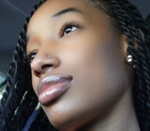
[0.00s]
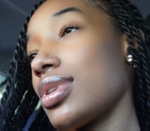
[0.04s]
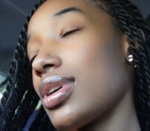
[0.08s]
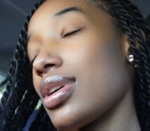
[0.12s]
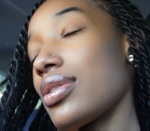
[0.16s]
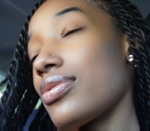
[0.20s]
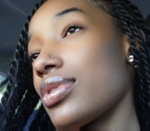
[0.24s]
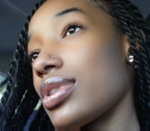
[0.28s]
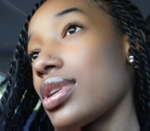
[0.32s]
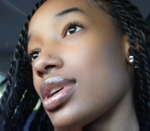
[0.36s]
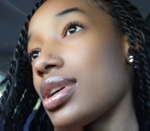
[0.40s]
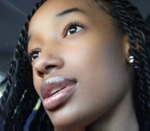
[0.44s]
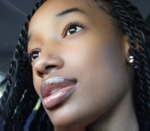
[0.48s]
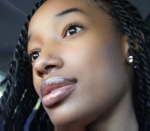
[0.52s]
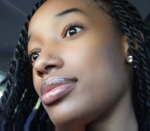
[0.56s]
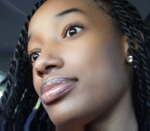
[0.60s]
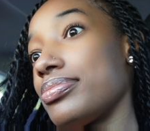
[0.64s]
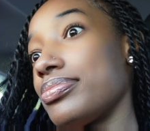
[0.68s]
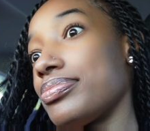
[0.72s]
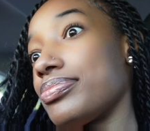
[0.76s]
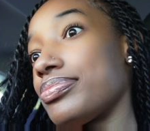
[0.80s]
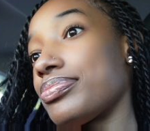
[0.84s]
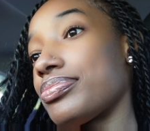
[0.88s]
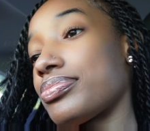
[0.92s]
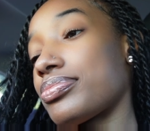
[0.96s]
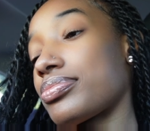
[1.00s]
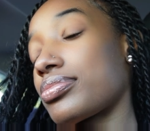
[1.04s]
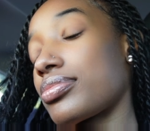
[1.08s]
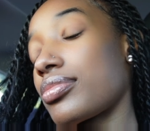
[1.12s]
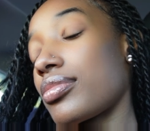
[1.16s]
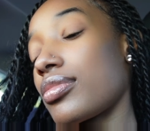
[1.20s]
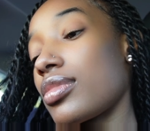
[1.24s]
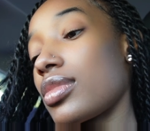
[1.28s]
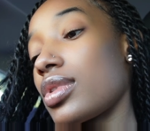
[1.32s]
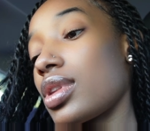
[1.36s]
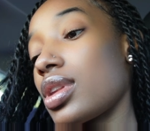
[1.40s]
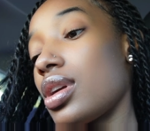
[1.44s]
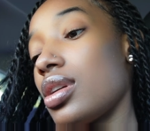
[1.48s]
I forgot.
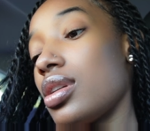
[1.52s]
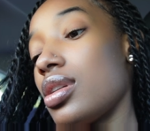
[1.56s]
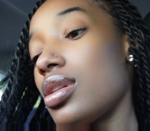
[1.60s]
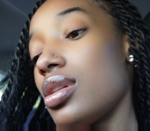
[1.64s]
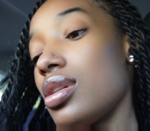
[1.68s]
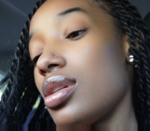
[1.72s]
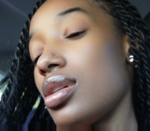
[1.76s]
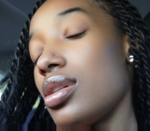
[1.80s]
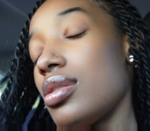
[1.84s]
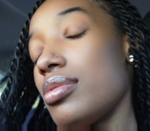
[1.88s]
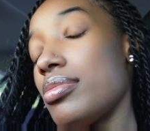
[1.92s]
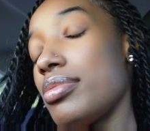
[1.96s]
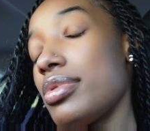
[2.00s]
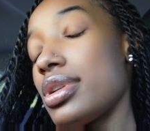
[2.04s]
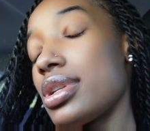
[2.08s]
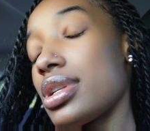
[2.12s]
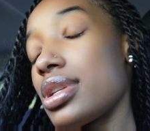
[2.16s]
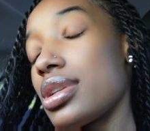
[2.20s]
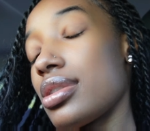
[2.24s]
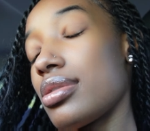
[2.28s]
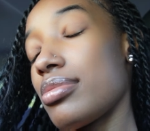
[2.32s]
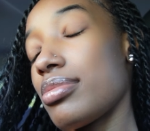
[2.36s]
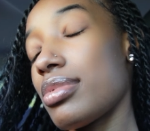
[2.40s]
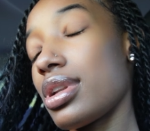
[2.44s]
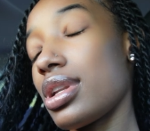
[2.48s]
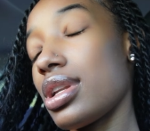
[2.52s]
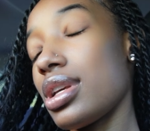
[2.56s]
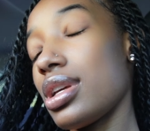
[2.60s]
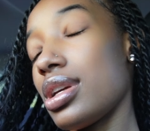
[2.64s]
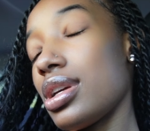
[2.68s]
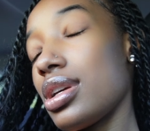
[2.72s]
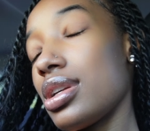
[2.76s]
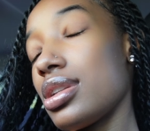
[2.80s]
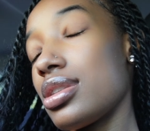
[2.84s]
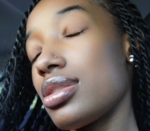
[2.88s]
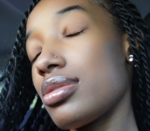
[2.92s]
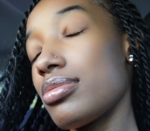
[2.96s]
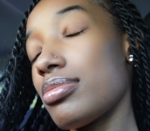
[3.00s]
I'm about to
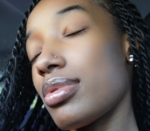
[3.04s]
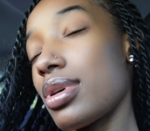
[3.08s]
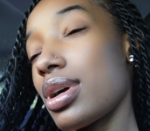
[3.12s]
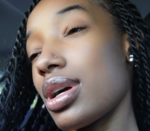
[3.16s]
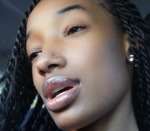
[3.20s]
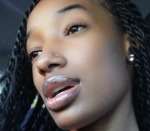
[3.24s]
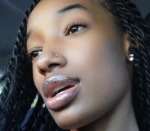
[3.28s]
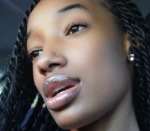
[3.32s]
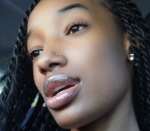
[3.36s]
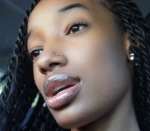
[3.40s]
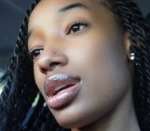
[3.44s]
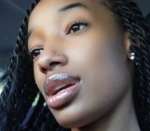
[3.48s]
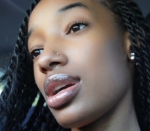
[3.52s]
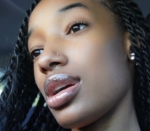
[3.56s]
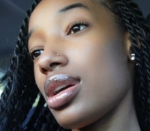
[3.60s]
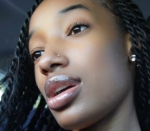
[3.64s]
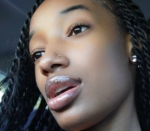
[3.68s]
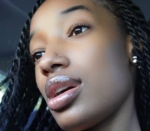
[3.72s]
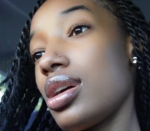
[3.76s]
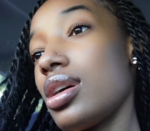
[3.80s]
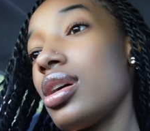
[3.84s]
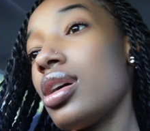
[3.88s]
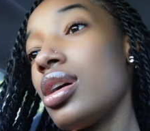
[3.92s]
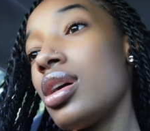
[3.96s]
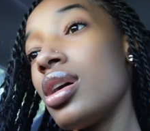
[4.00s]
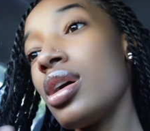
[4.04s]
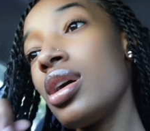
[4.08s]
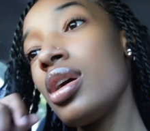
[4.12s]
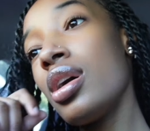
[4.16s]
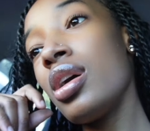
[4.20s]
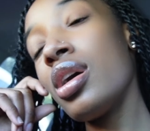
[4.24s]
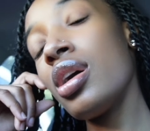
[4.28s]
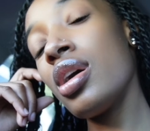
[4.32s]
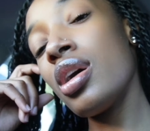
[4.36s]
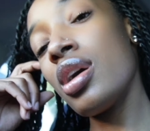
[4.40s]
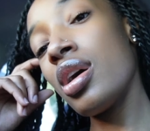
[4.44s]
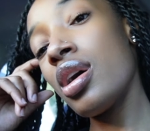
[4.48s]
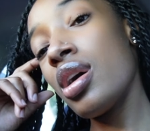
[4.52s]
head to my
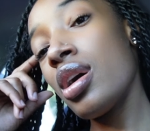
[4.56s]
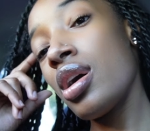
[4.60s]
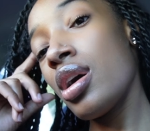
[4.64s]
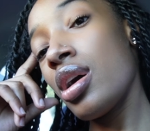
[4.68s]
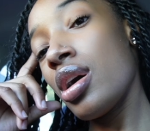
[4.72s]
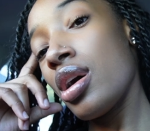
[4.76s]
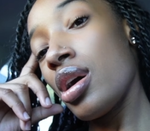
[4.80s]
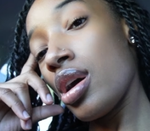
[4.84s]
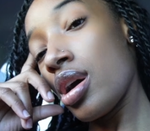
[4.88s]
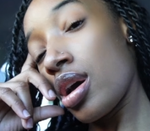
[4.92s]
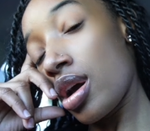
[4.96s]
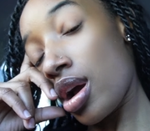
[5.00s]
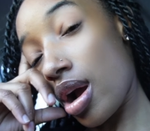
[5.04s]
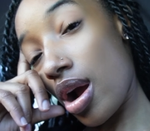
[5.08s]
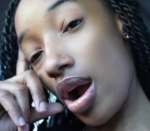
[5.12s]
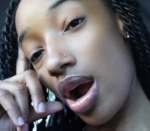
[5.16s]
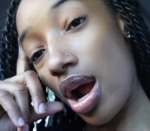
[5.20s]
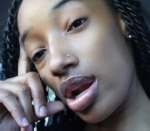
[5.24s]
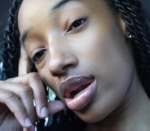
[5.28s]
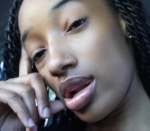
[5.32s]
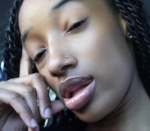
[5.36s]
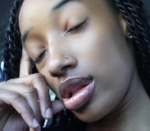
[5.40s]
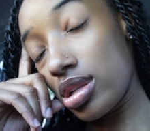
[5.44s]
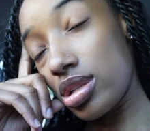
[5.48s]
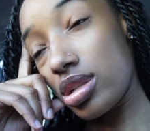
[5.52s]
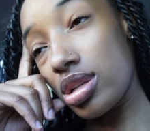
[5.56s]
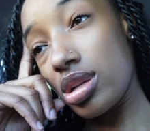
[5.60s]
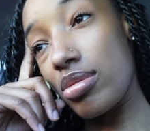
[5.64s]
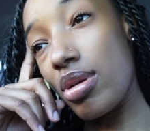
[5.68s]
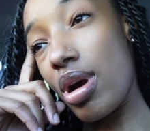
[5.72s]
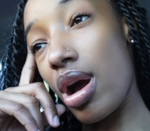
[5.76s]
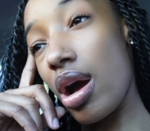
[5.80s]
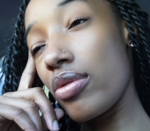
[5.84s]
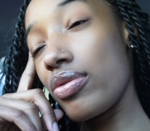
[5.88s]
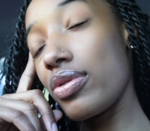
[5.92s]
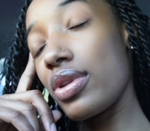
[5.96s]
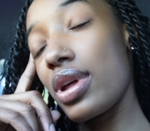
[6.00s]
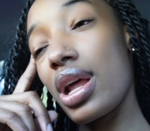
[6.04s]
car dealership.
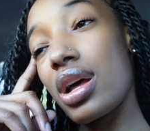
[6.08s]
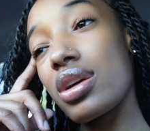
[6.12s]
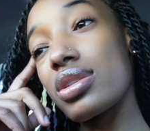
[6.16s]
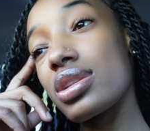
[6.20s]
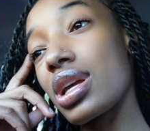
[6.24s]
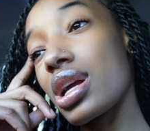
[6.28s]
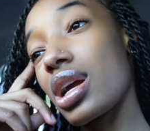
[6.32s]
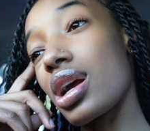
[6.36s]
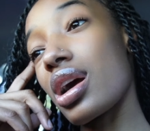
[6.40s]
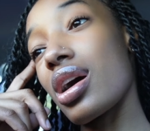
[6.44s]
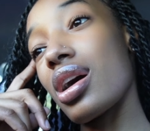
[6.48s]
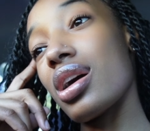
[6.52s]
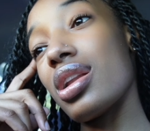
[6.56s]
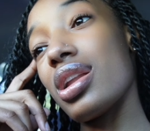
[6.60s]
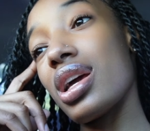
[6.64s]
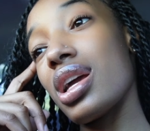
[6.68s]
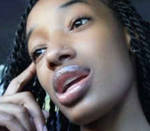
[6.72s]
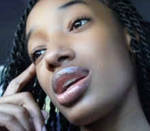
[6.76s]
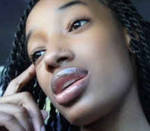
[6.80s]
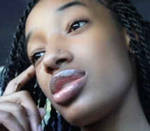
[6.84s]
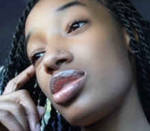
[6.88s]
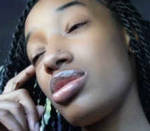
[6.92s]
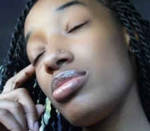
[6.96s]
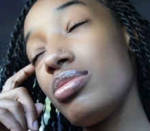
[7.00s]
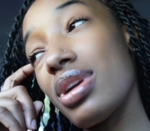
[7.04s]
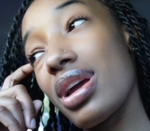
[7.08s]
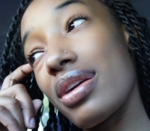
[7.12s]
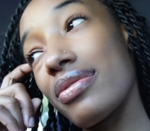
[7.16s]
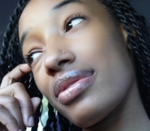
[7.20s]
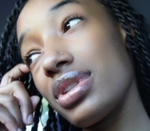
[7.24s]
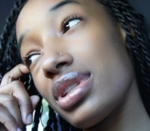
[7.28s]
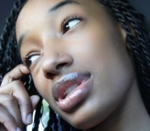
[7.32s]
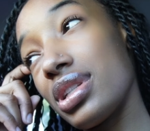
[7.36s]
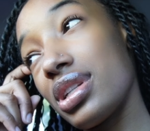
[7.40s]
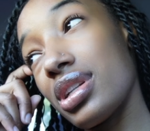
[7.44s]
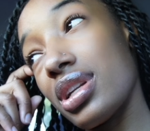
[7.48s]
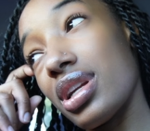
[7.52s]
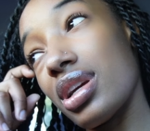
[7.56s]
Hopefully, I don't take all day. Could you be having to
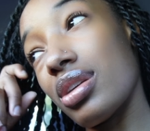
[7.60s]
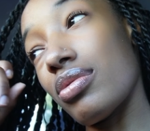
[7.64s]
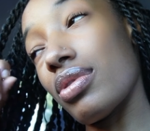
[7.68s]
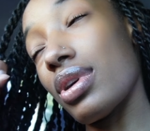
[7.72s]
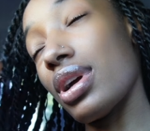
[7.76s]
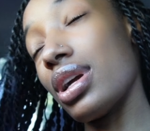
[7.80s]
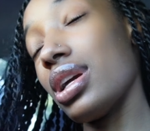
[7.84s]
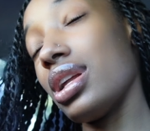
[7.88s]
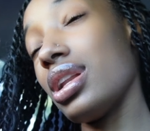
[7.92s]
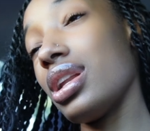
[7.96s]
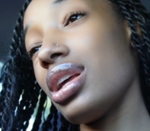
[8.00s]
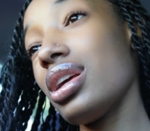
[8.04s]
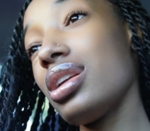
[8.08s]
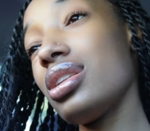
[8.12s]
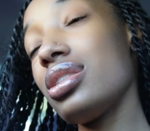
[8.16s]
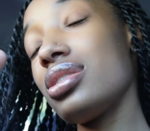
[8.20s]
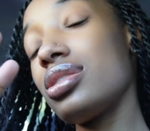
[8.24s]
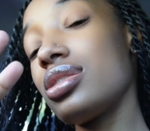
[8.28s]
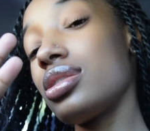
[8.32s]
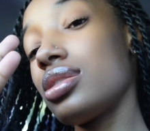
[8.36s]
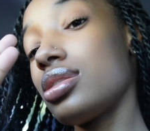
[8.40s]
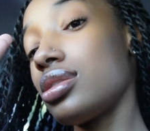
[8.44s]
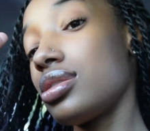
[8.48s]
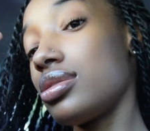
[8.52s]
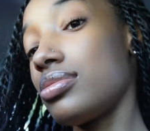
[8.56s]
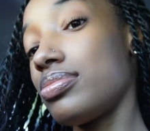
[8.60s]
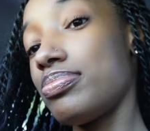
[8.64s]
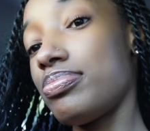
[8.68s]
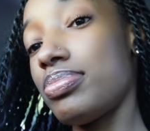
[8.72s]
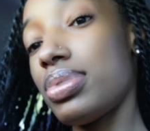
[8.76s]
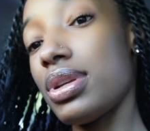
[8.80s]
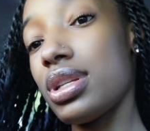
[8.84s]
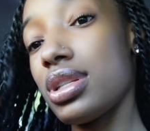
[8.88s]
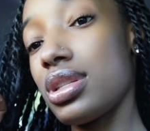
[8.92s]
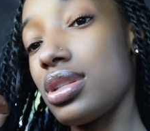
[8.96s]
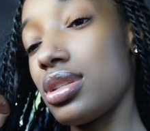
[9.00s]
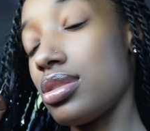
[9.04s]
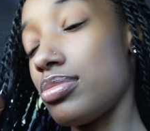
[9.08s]
sit in there and wait? And that just
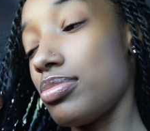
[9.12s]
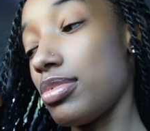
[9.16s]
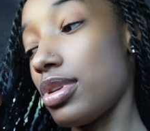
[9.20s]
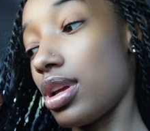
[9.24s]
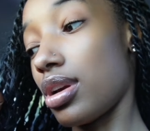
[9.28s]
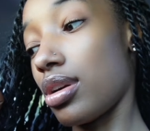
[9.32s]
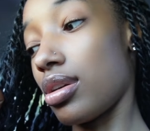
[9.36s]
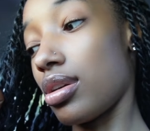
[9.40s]
pisses me